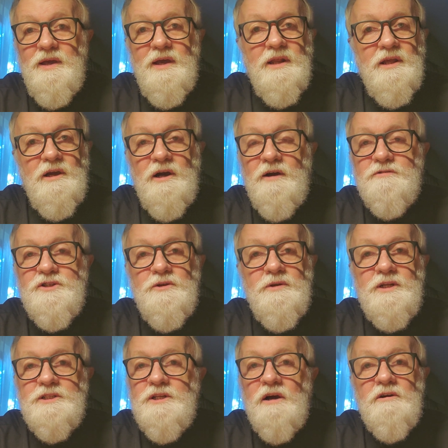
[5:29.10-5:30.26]
And He loves you, and
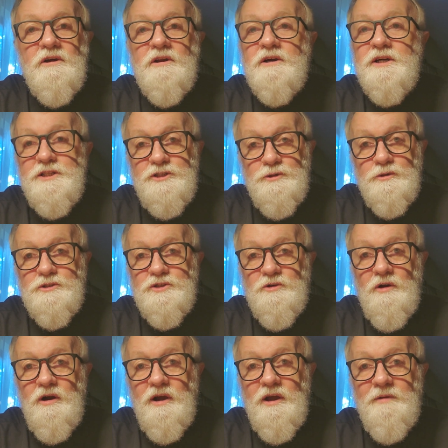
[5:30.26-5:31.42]
He's not going to lead you
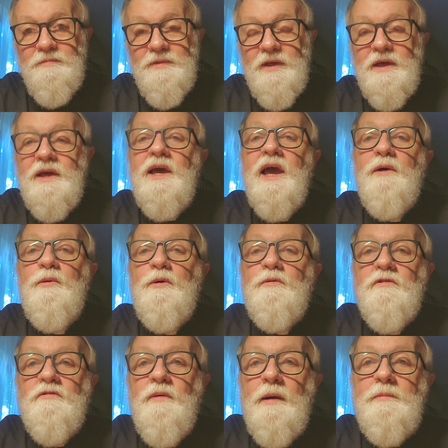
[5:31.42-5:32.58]
astray. And when we
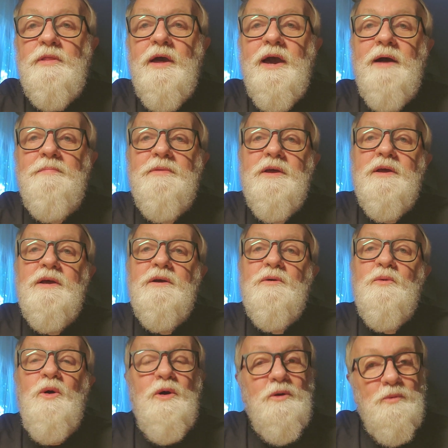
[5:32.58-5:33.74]
remember that,
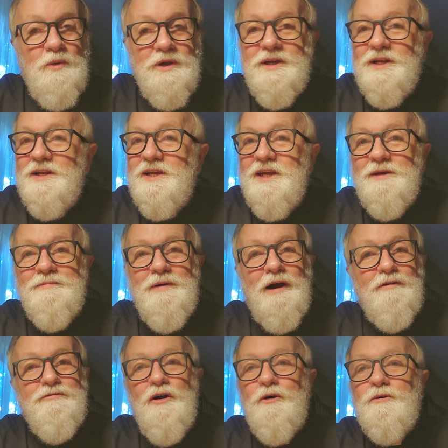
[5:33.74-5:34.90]
we can keep
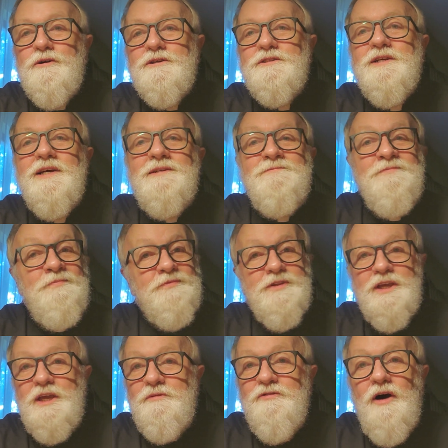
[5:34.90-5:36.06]
our focus
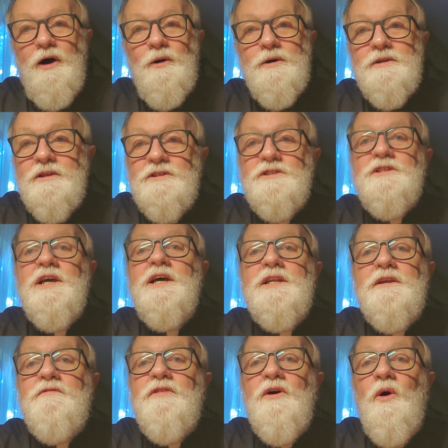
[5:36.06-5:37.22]
Keep following the scent
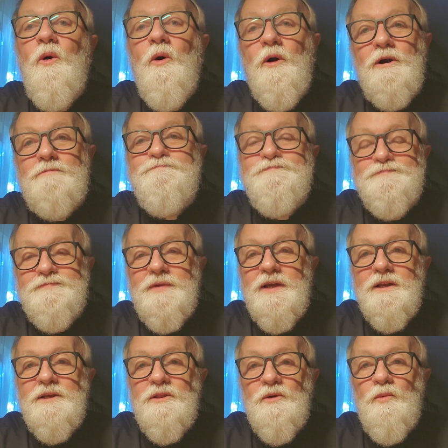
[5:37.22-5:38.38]
of the Lord
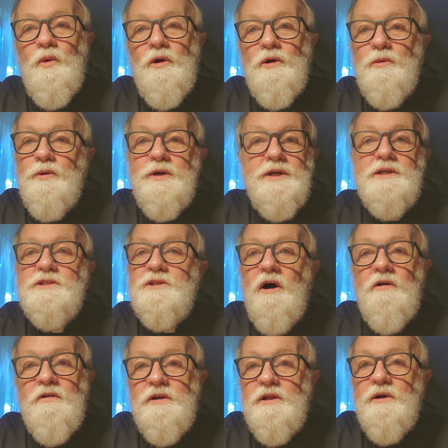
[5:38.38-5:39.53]
into the world where He is
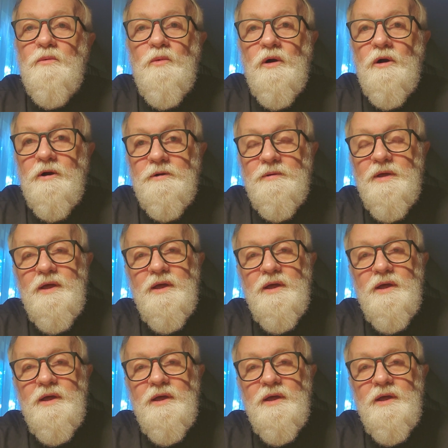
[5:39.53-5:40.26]
already at work